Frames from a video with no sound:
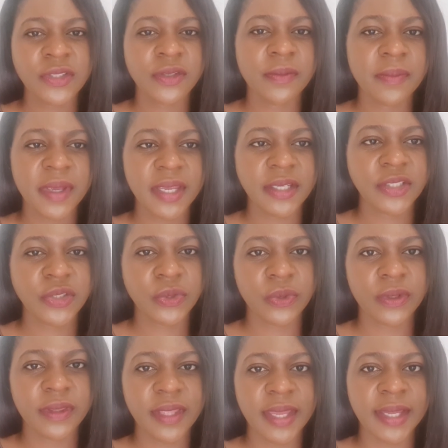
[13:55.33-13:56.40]
Also make
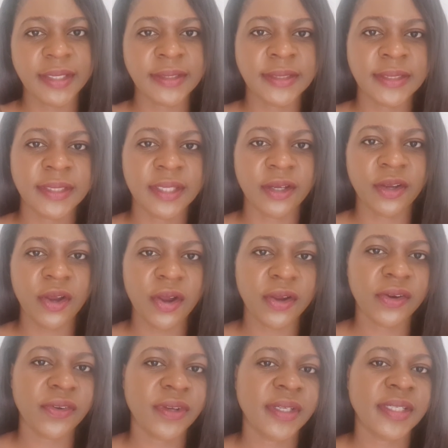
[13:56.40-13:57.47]
sure that the
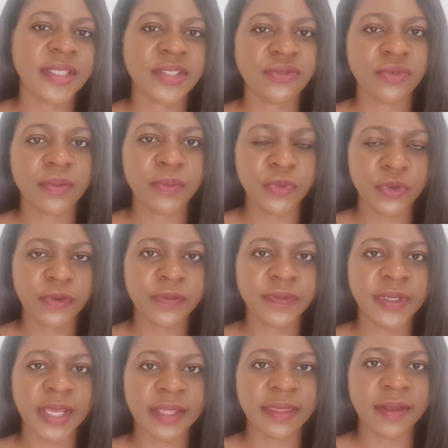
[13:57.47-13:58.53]
concrete is
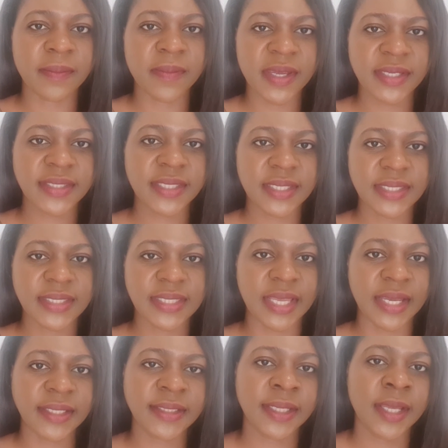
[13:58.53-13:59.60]
removed at the mixing
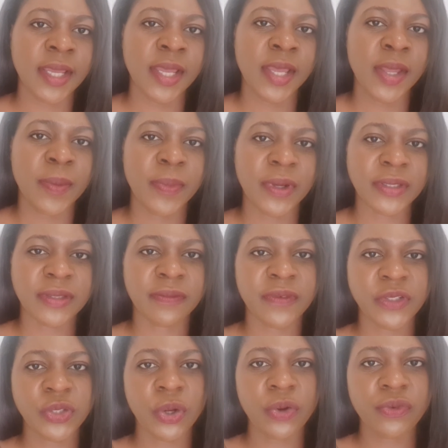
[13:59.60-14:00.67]
site, because if
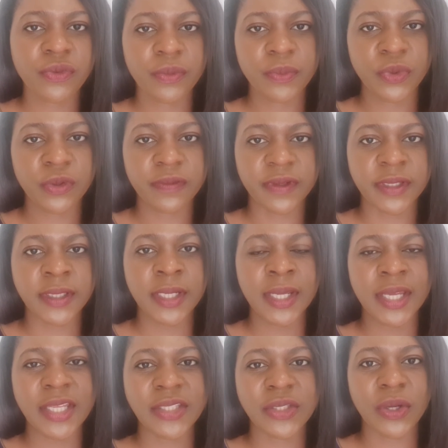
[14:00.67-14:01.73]
you don't remove it,
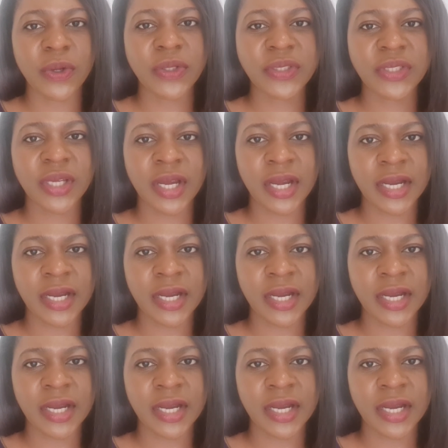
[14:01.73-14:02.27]
it's going to